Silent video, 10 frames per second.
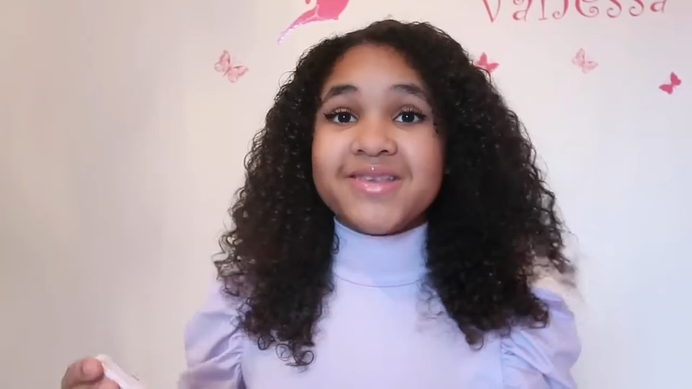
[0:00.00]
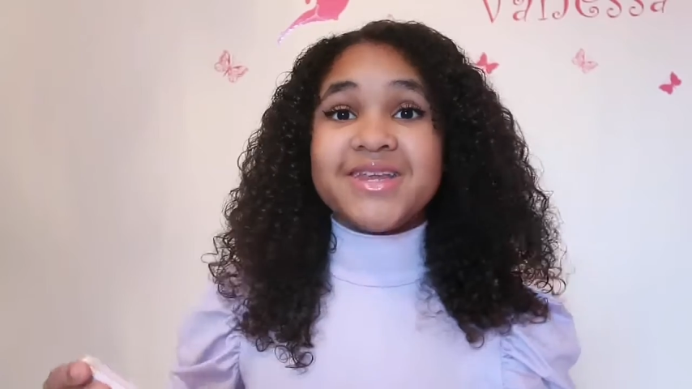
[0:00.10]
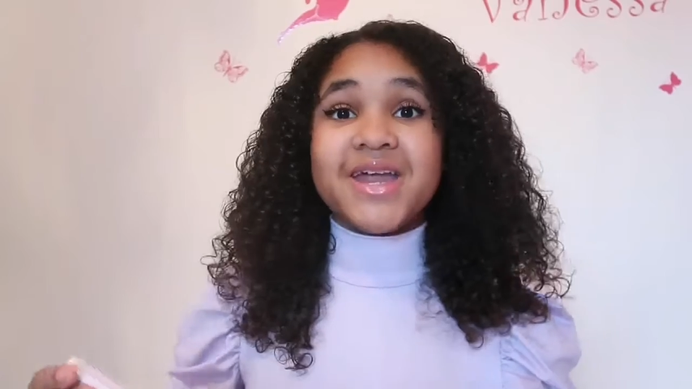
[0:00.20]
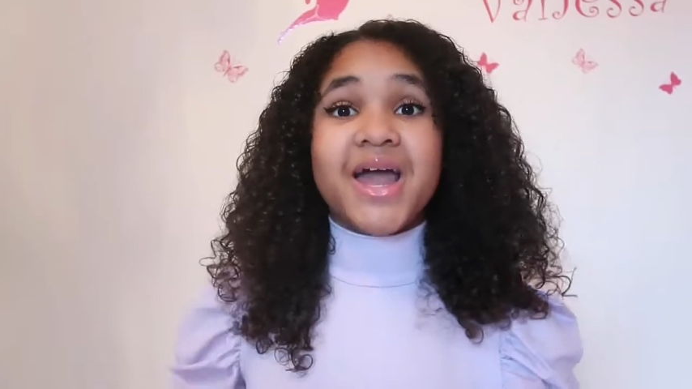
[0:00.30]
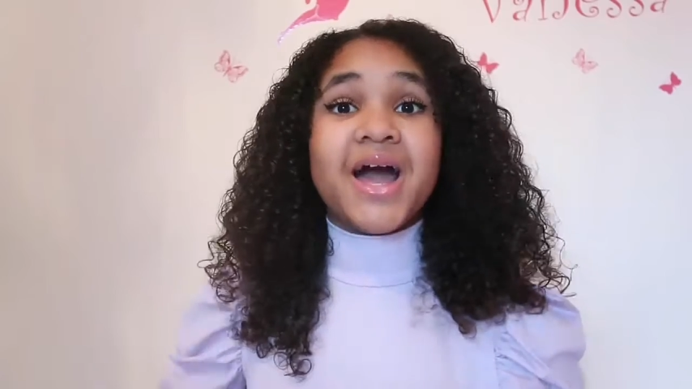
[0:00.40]

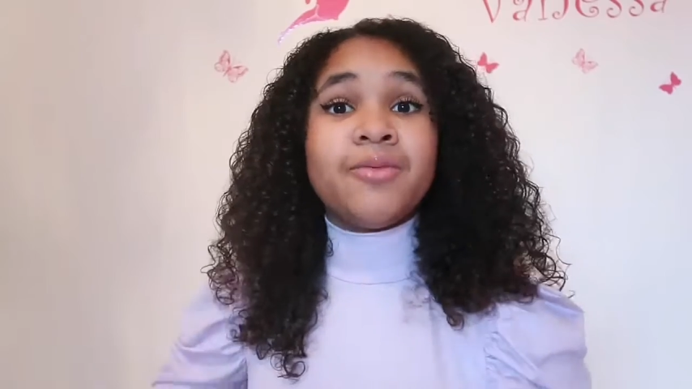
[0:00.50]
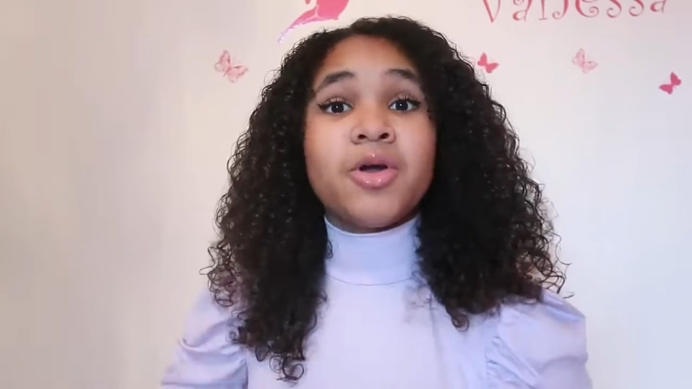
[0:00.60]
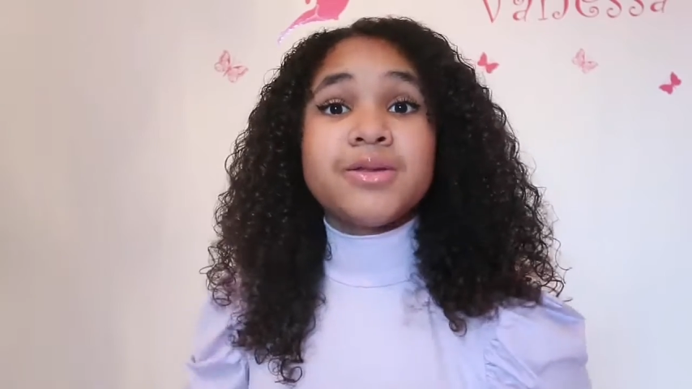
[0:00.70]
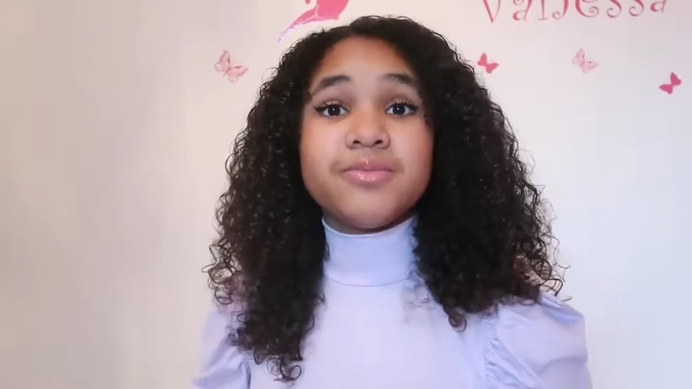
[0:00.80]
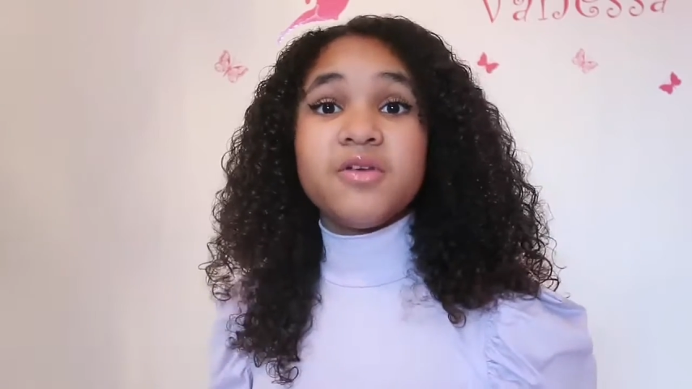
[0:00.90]
today I'm
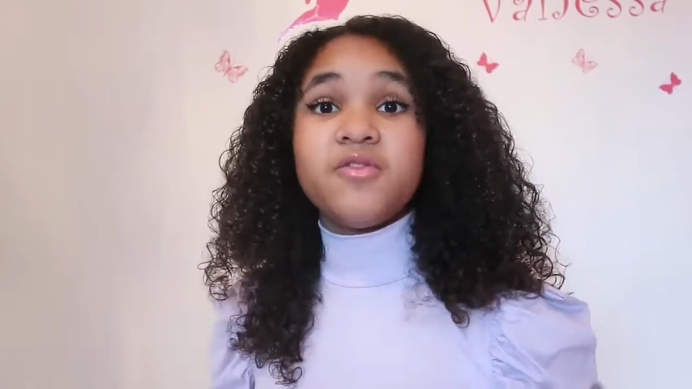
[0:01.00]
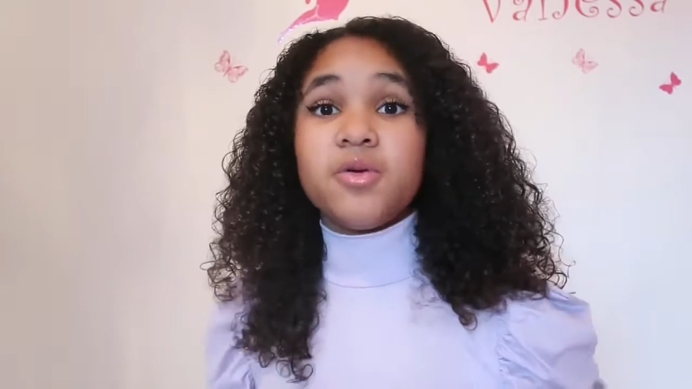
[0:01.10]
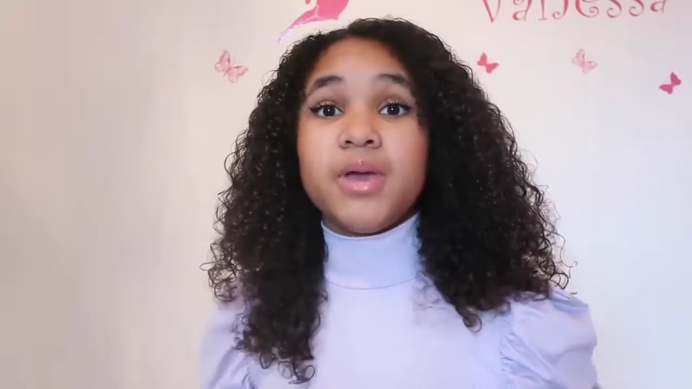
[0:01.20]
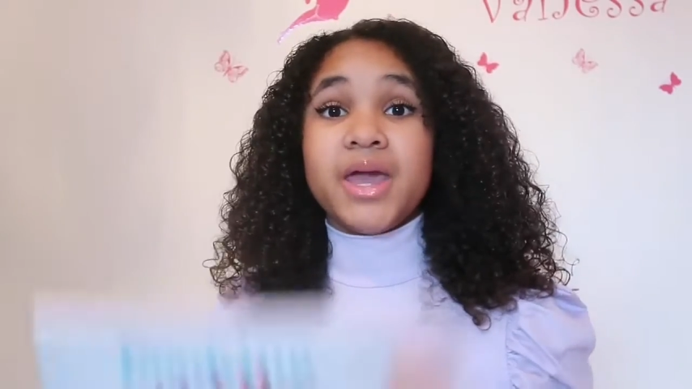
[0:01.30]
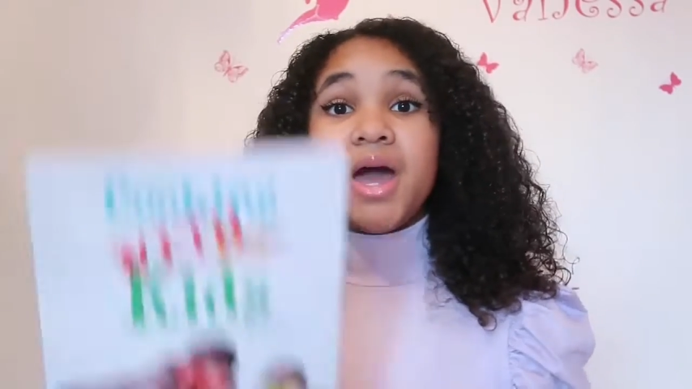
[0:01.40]
going to be
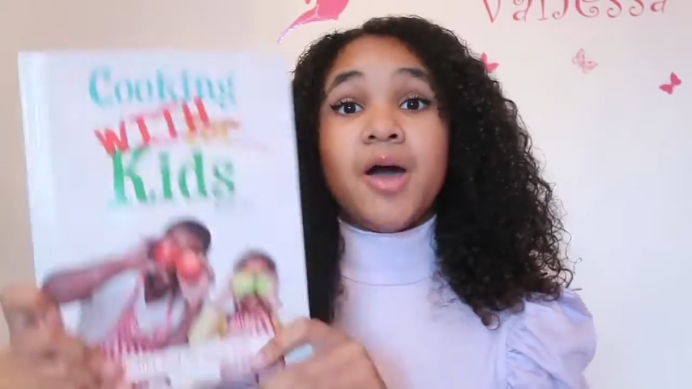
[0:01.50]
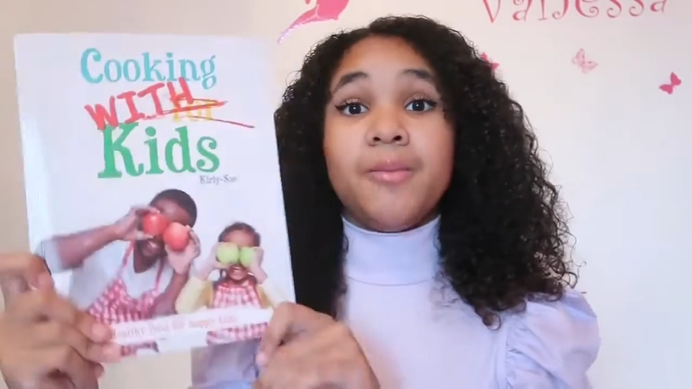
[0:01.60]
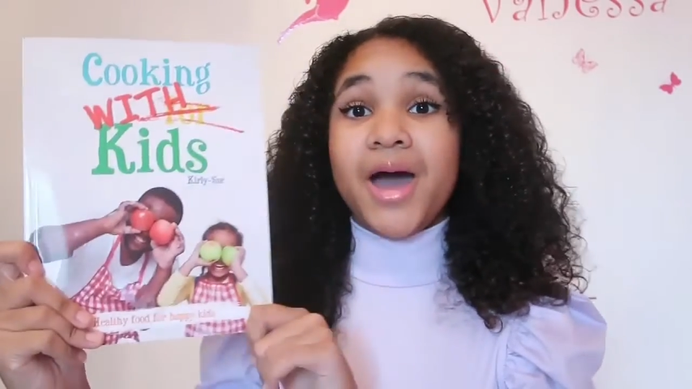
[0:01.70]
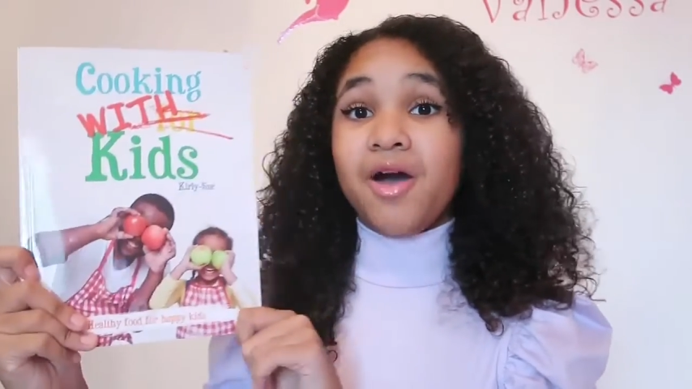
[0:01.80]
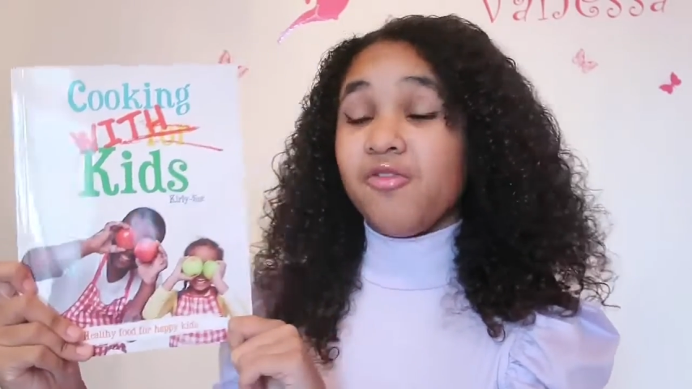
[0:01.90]
reviewing
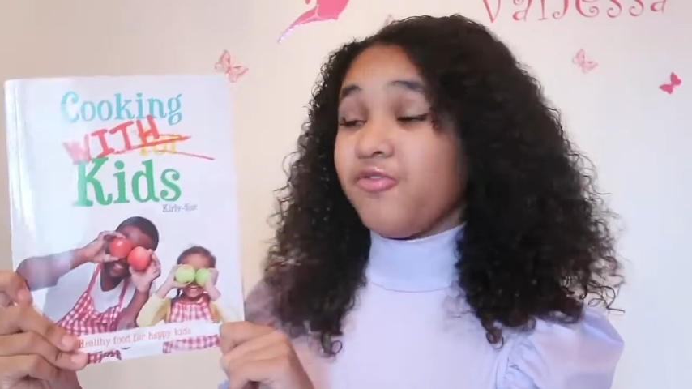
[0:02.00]
our